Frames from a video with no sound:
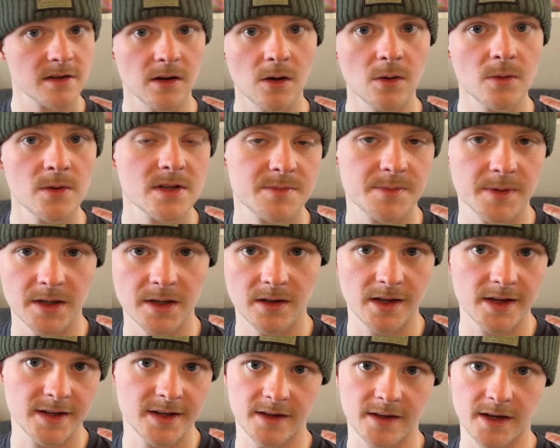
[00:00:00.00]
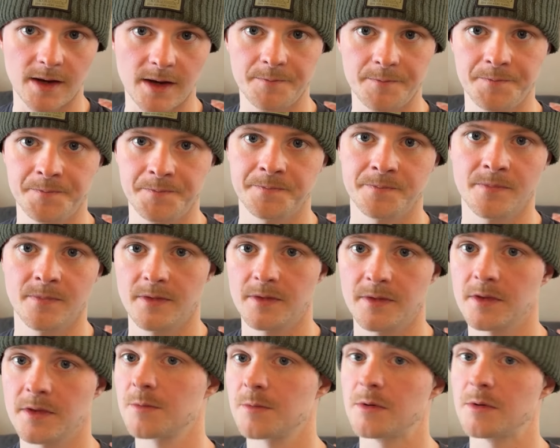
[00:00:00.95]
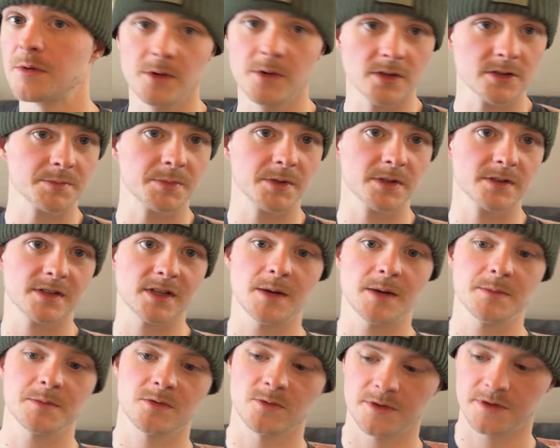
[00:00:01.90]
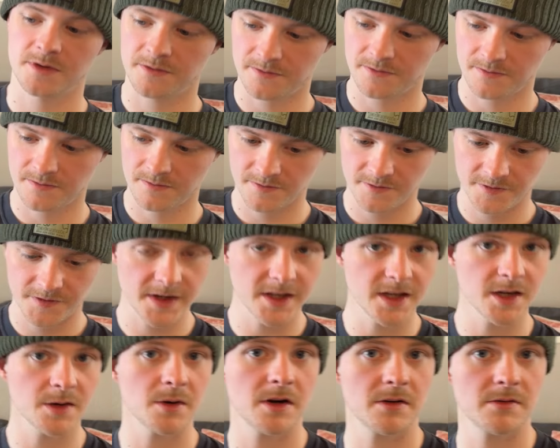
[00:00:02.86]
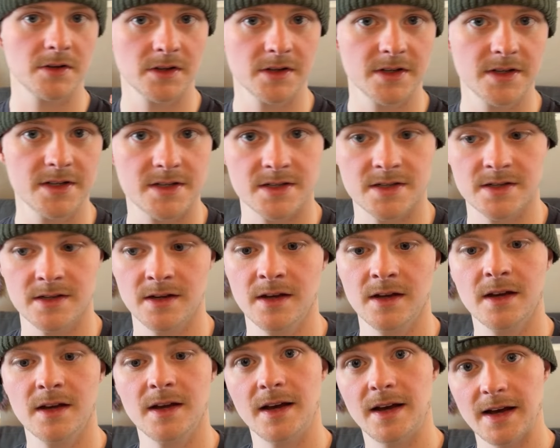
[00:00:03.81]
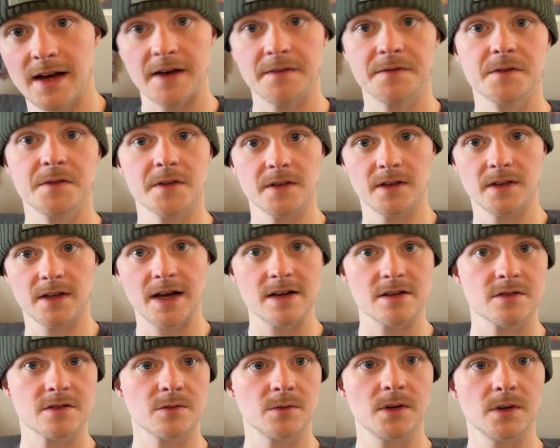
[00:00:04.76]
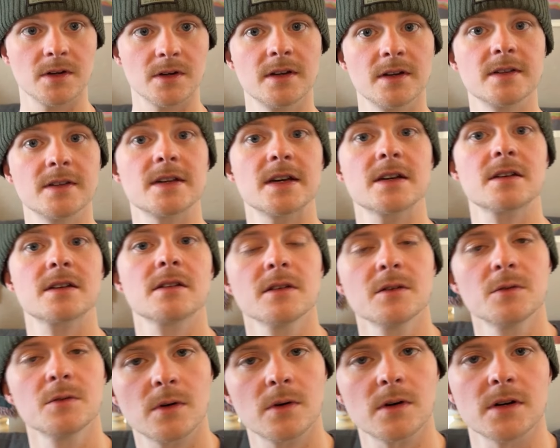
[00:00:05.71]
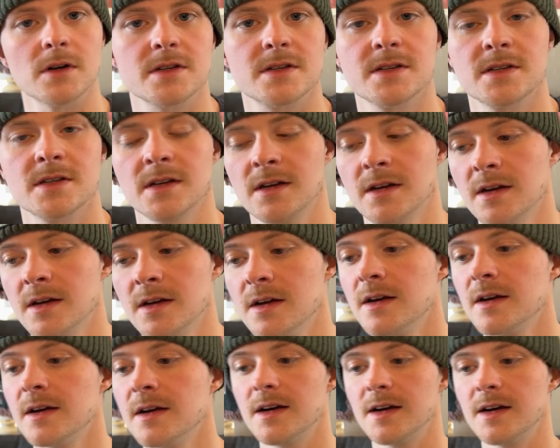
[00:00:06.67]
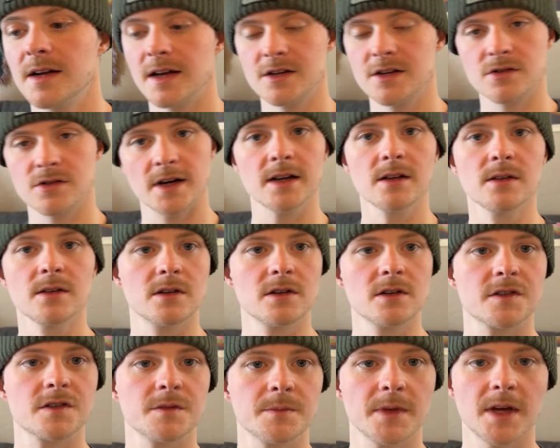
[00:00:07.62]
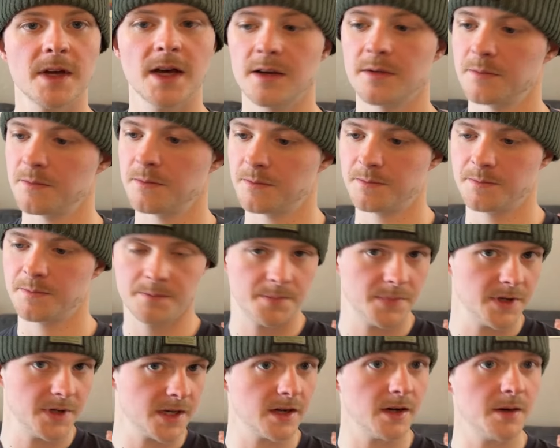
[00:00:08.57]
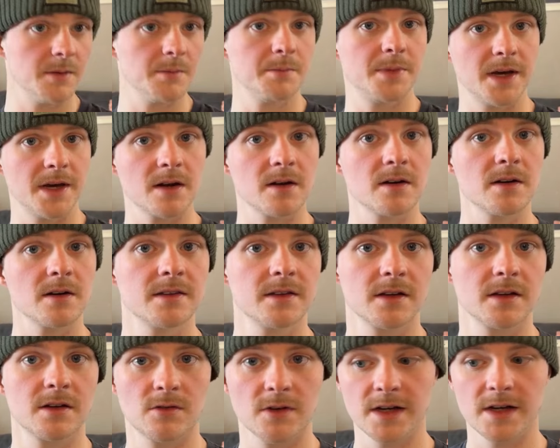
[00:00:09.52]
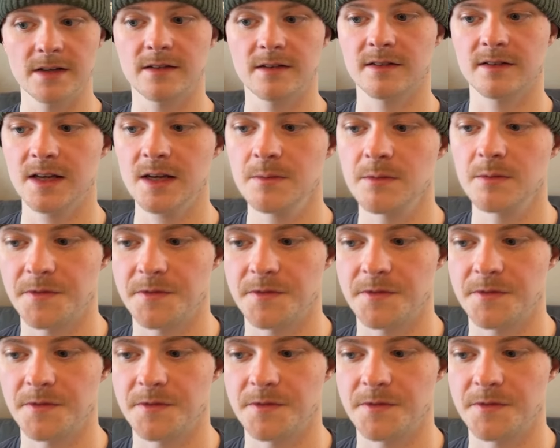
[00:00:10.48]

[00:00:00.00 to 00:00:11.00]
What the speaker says: always been like that. There have been multiple times where the video I release after the last one is actually worse. And I try to learn from that and become better in the grand scheme of